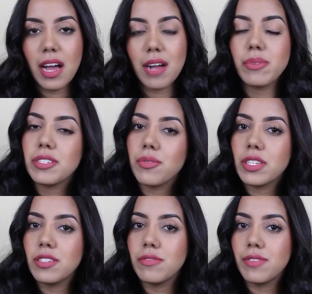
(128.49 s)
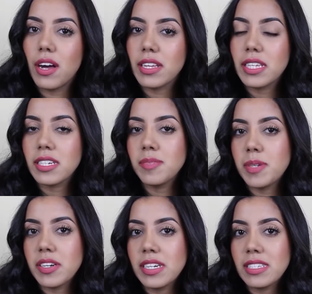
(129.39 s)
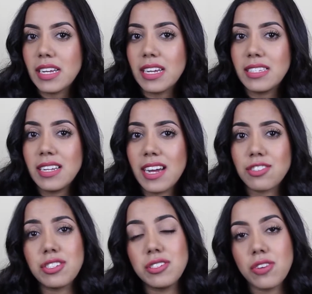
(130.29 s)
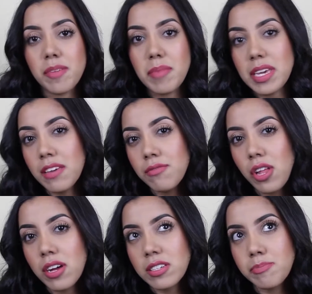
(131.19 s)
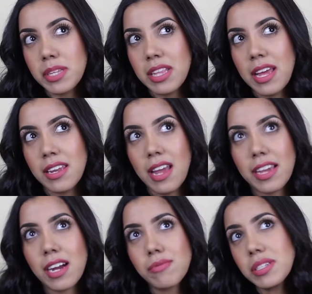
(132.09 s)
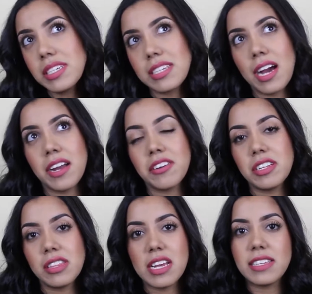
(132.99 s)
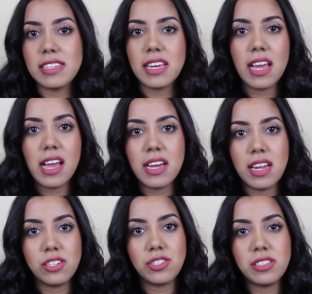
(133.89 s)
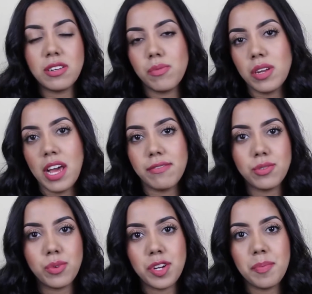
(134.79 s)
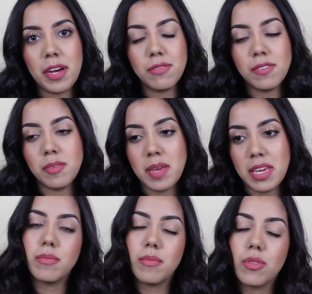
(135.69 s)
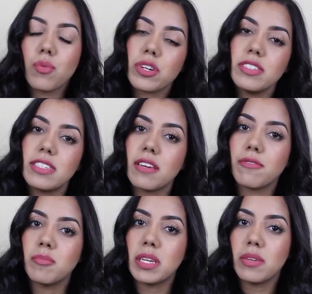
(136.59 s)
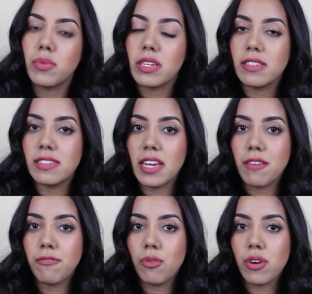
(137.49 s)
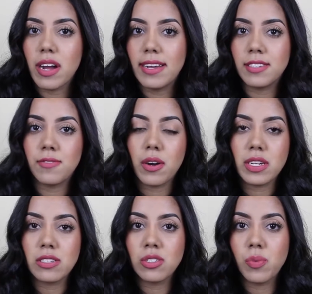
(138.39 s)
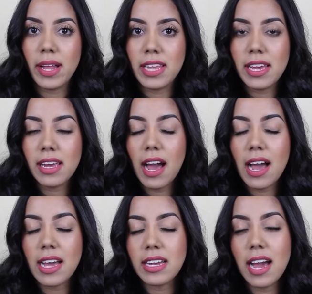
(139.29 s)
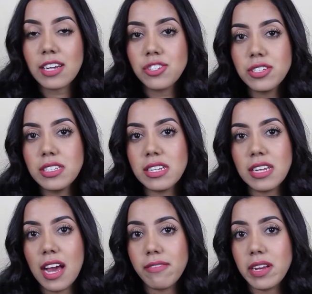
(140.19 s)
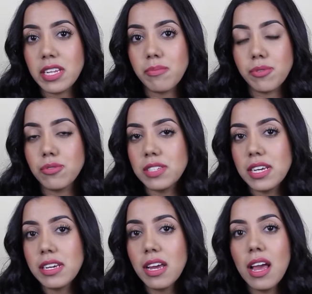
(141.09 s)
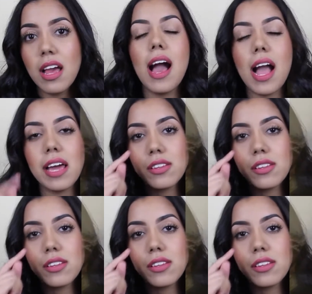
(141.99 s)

I was going to vlog the experience, and I did actually start making vlogs, but then I got really tired and lazy and I just didn't want to have to worry about filming. The worst day for me was day 4 as far as swelling. I actually didn't have any bruising. I